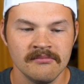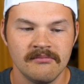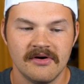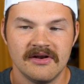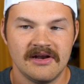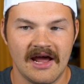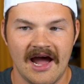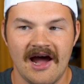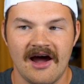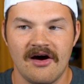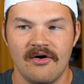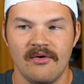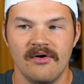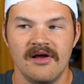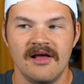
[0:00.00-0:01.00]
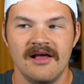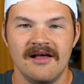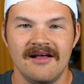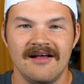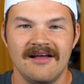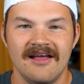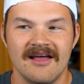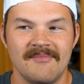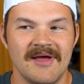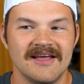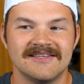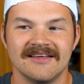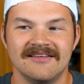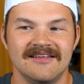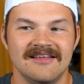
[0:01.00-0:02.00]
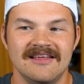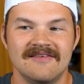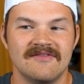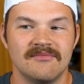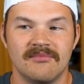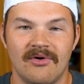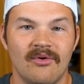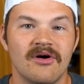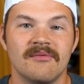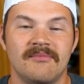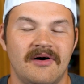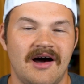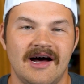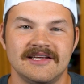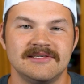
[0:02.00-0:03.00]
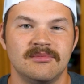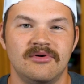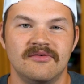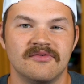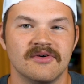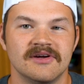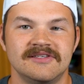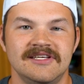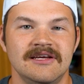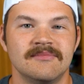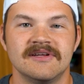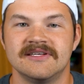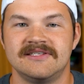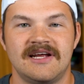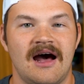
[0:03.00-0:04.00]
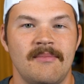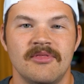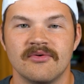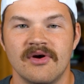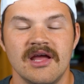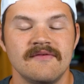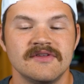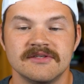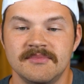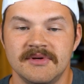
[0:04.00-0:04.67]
but now it makes it even more impossible for a team to stop the Ravens,